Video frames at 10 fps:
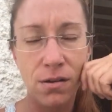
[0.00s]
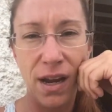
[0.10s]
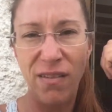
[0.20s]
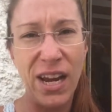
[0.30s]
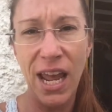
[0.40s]

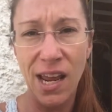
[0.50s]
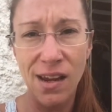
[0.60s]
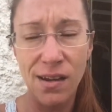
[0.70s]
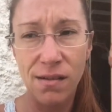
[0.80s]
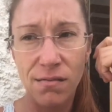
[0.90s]
every day,
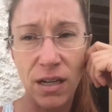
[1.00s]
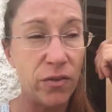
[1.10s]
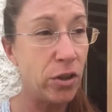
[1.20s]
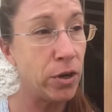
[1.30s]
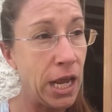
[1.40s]

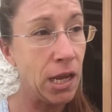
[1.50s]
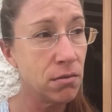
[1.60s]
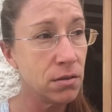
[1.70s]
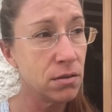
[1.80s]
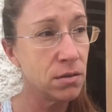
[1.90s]
every other day,
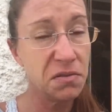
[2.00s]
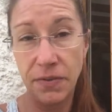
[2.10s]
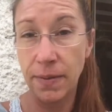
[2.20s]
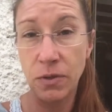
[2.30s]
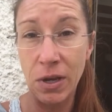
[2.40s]

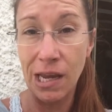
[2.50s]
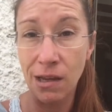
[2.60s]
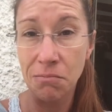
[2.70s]
five times a week.